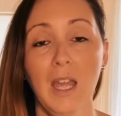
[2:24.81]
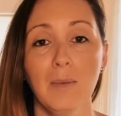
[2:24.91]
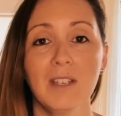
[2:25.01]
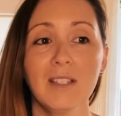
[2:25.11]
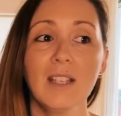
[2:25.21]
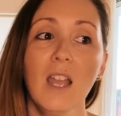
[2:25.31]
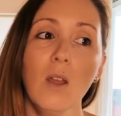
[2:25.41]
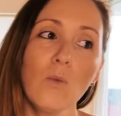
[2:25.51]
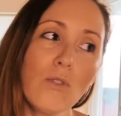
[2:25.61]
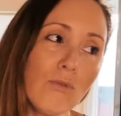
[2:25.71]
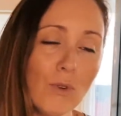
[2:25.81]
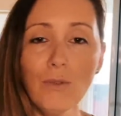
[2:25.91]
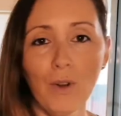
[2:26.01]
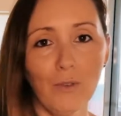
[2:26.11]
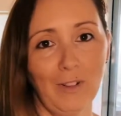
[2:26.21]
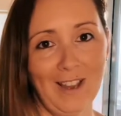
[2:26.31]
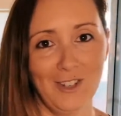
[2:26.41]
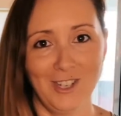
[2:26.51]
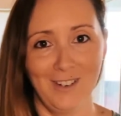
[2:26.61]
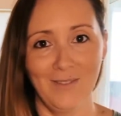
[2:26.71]
Because through
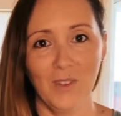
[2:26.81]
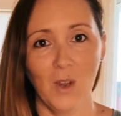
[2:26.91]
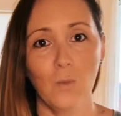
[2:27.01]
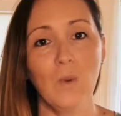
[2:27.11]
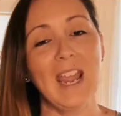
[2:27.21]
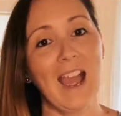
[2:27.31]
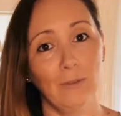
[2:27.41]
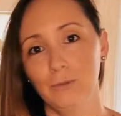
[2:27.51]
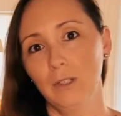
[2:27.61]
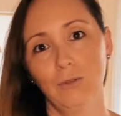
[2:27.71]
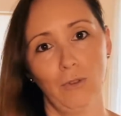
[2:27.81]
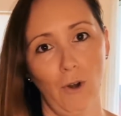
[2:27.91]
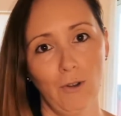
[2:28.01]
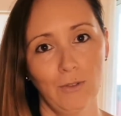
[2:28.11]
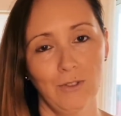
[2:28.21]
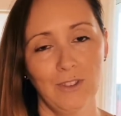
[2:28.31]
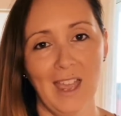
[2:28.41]
reflection, we have real growth.